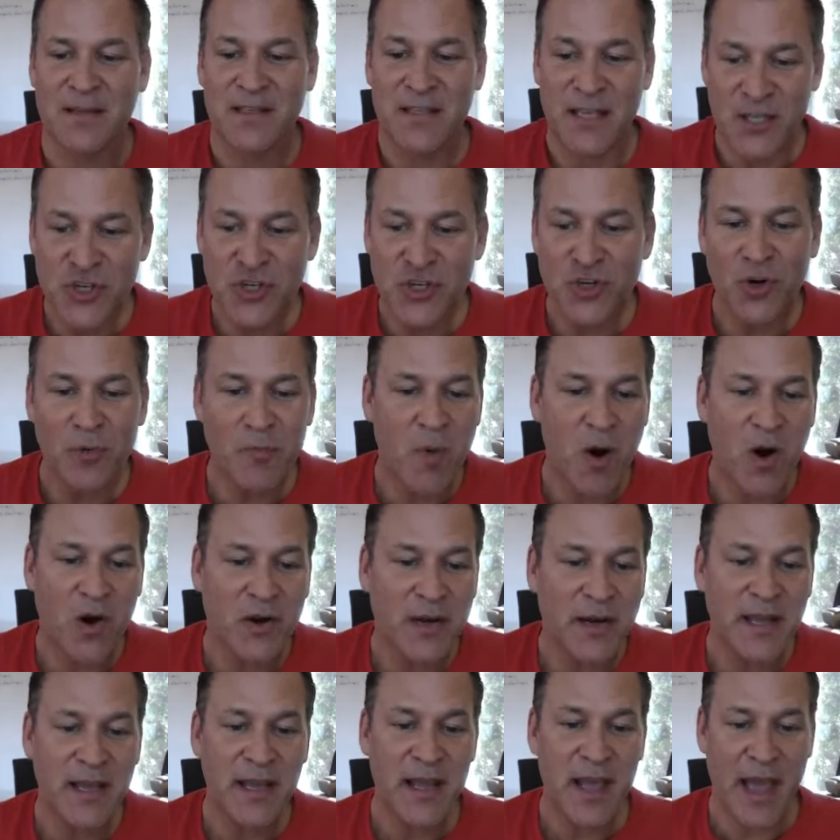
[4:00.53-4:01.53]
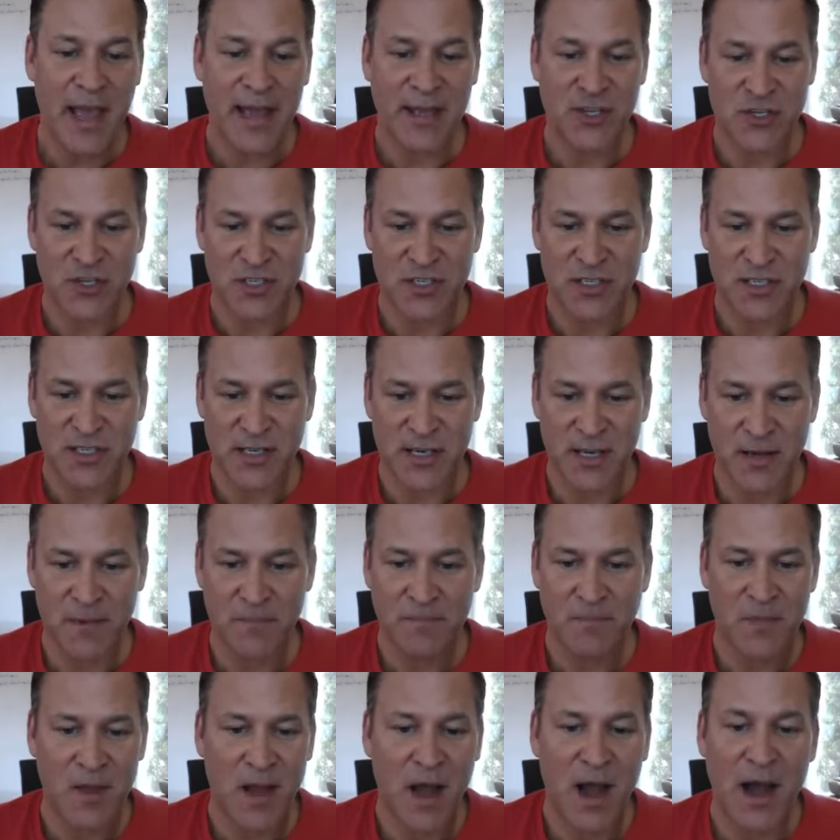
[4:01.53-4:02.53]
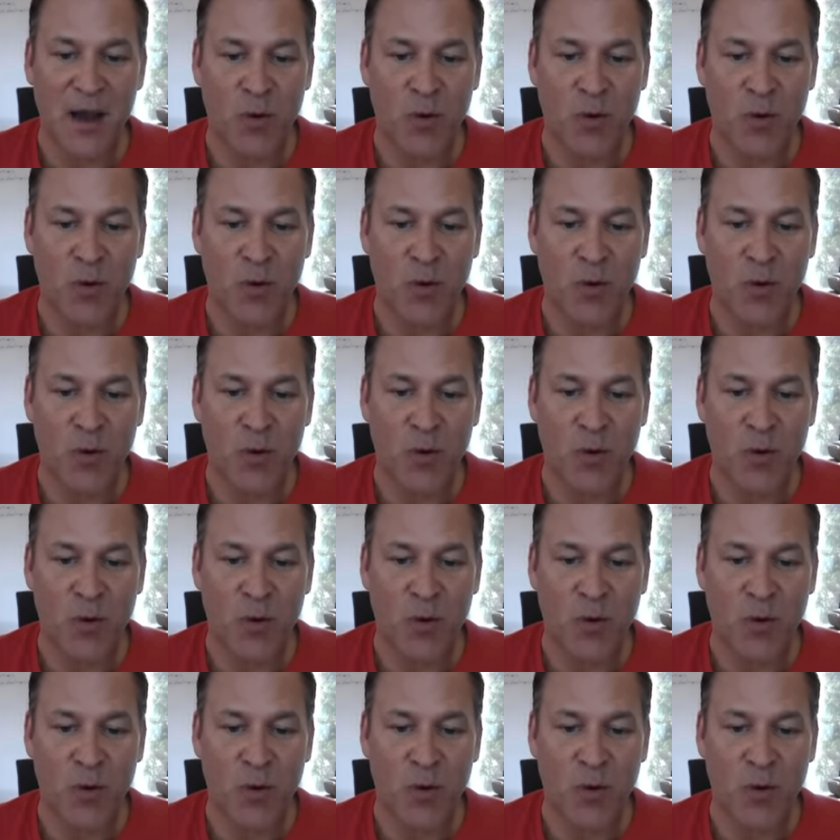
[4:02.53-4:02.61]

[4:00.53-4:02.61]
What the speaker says: digital marketing agency,